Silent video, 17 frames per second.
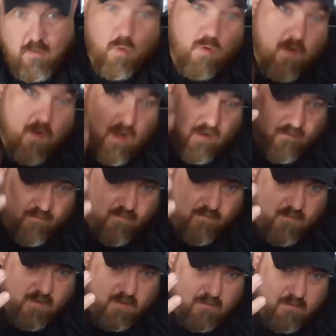round
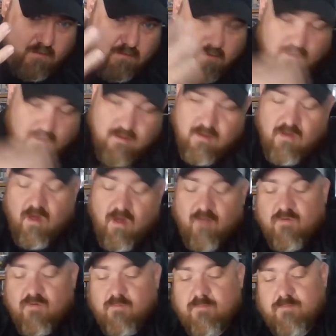three
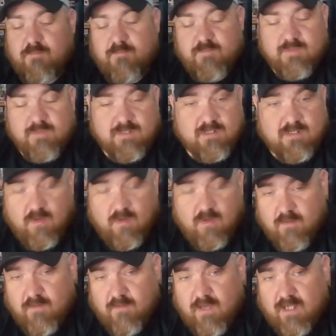of our
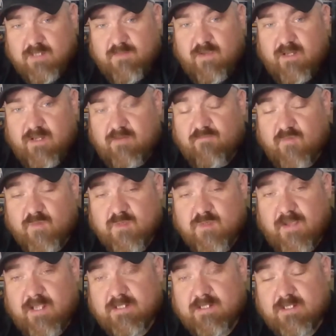soda box battle from
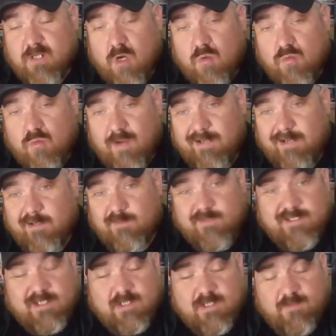Spastic, our
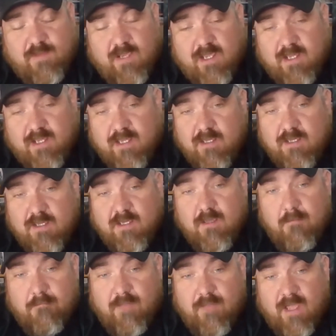random six pack
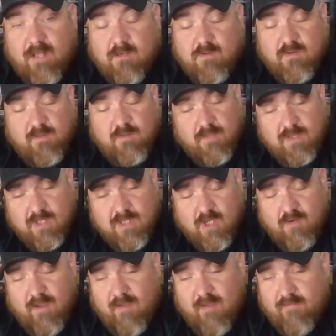battle with
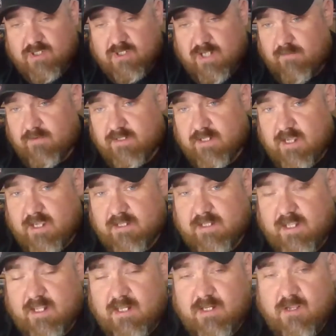below average gaming
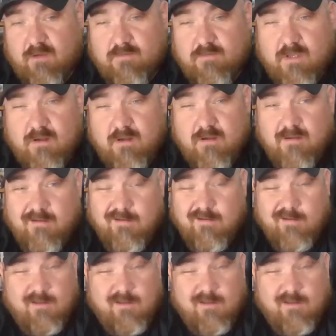dad Danny over there.